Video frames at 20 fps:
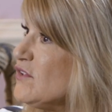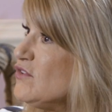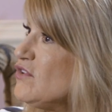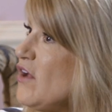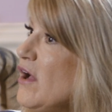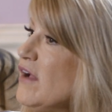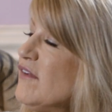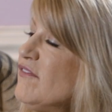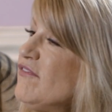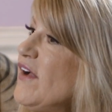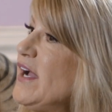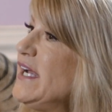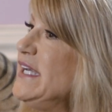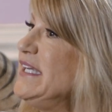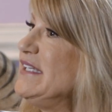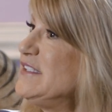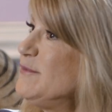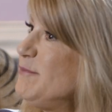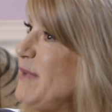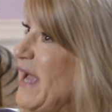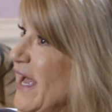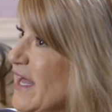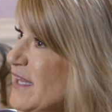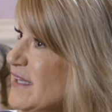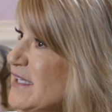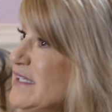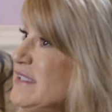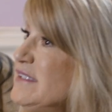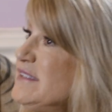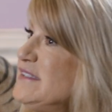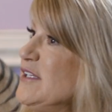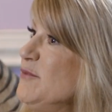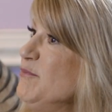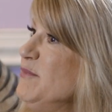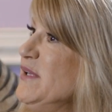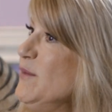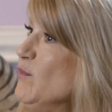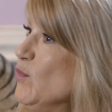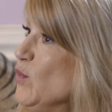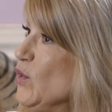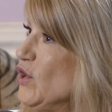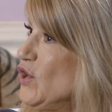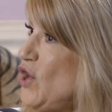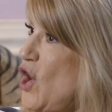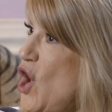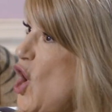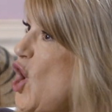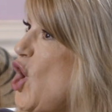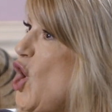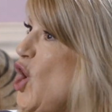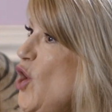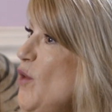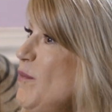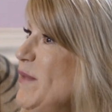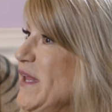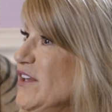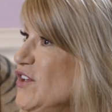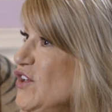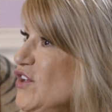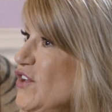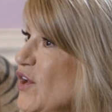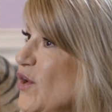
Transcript: The dog find its balance and be more calm and,